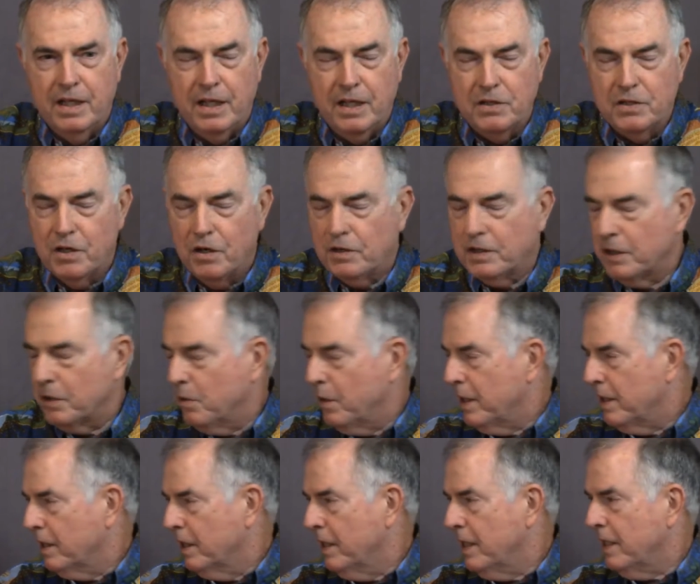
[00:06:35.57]
he talked at
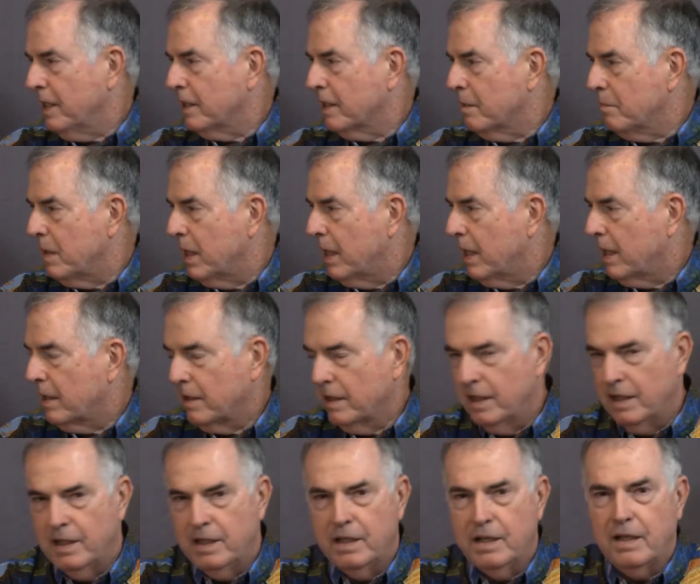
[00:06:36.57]
great length about
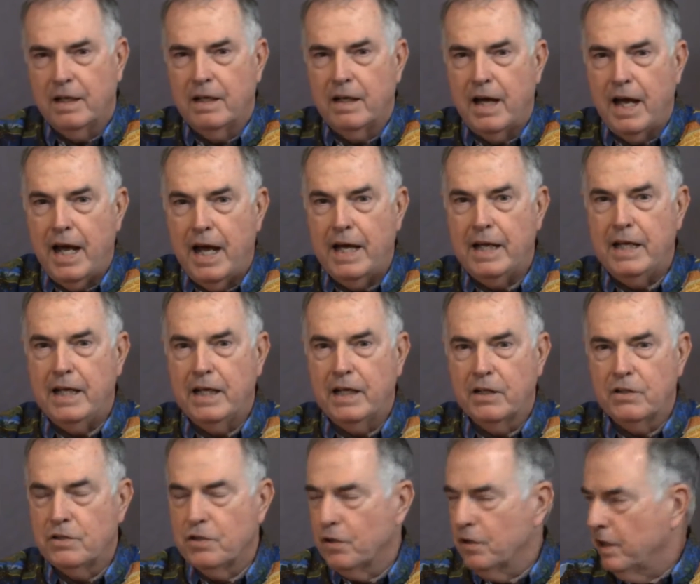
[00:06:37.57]

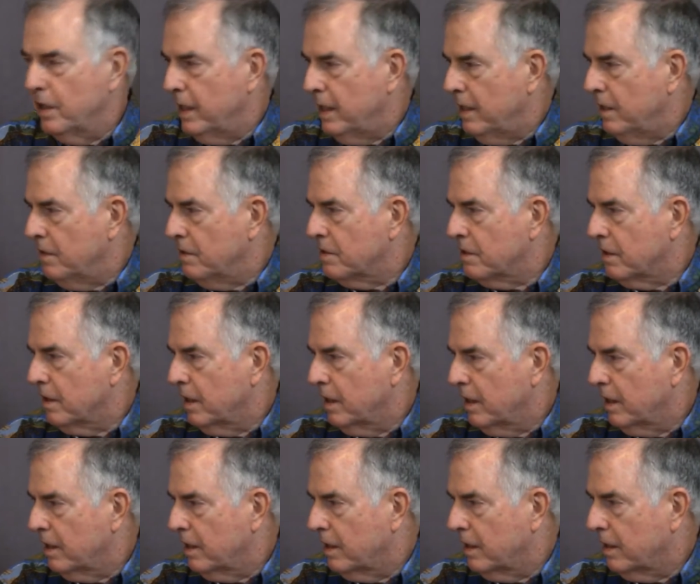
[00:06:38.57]
adding attorneys
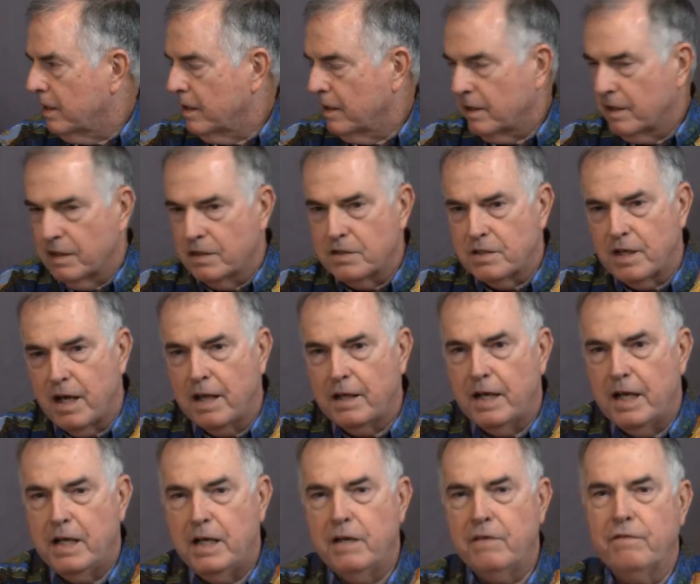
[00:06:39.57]
and
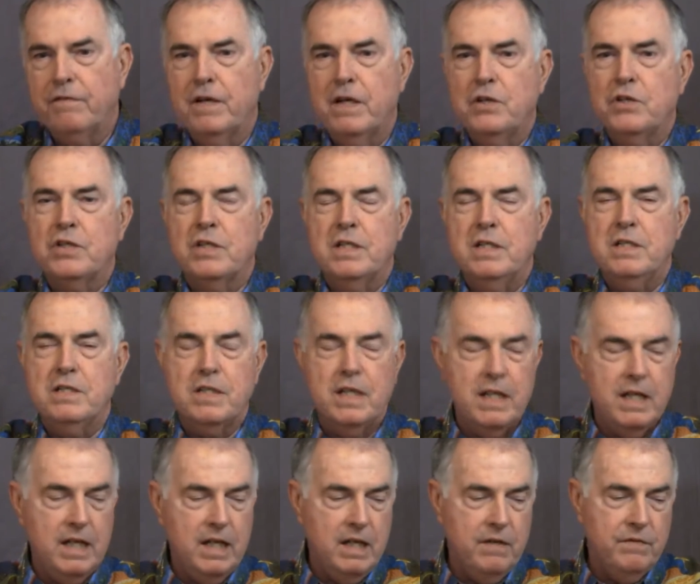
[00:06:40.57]
consolidating functions,
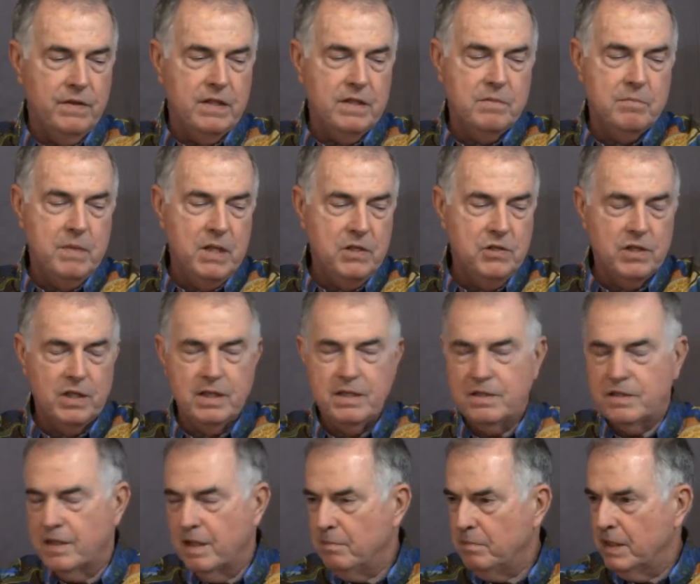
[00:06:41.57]
and he even
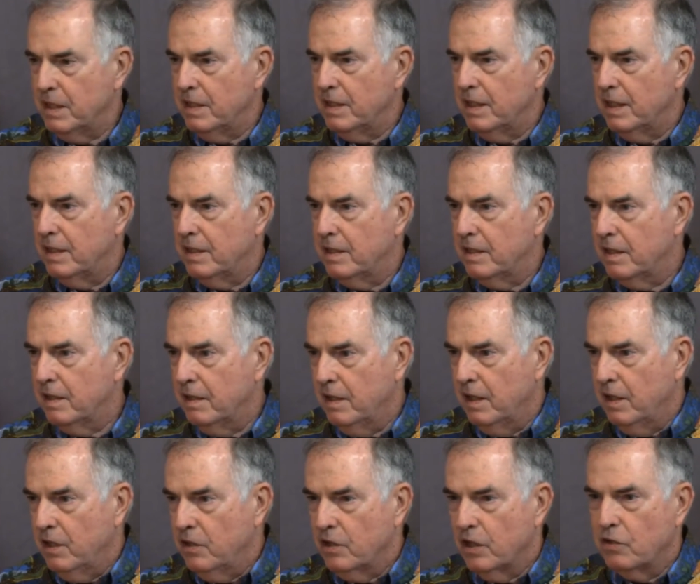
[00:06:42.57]
mentioned something that
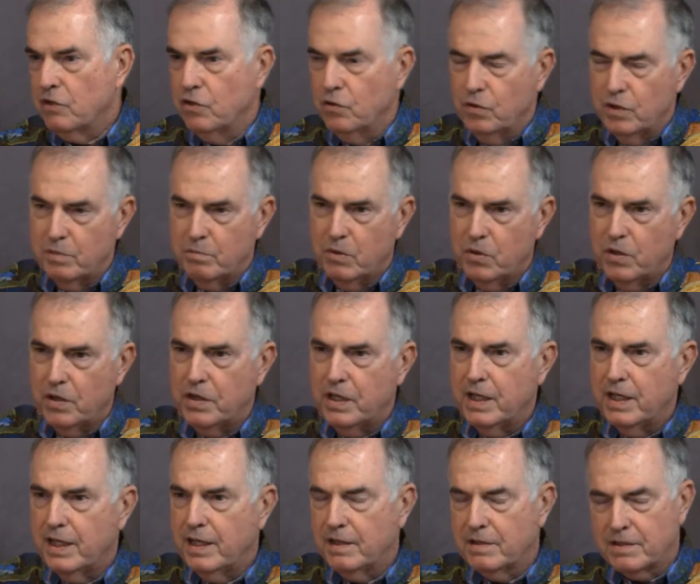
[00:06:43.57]
they're doing more
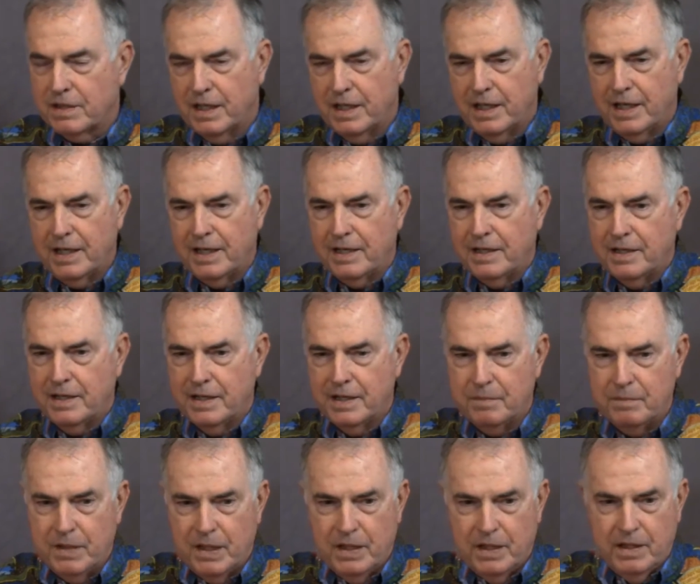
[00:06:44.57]
things like
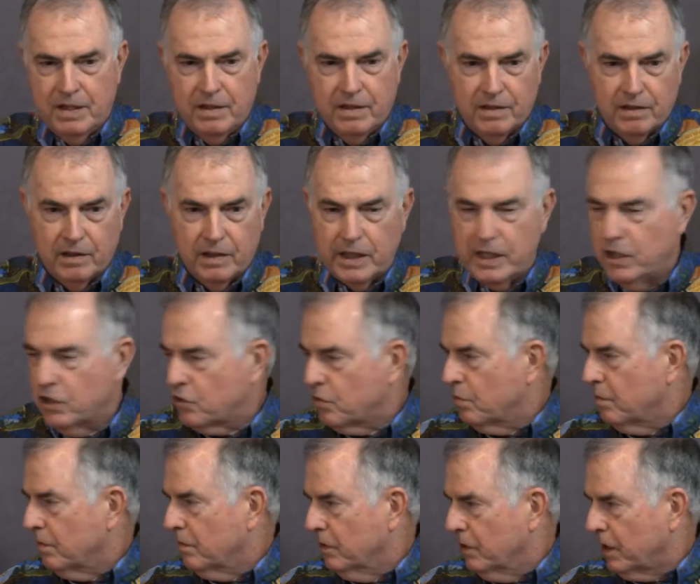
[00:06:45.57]

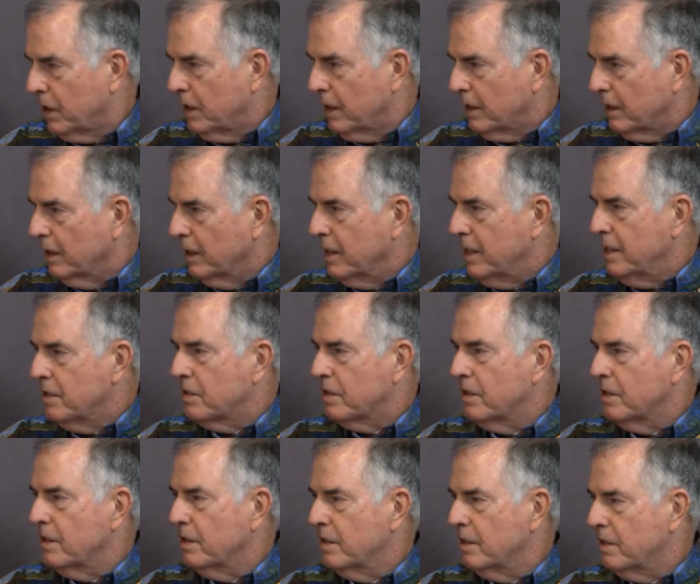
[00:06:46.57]
looking at
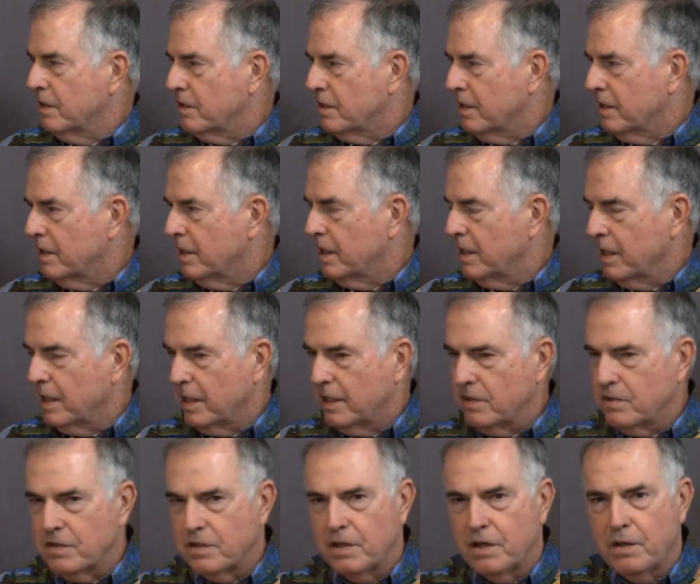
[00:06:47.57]
leases and
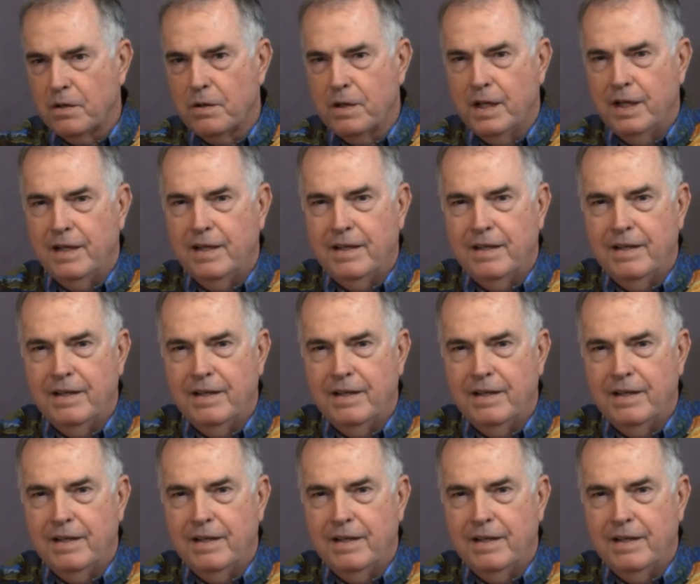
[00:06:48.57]
things. So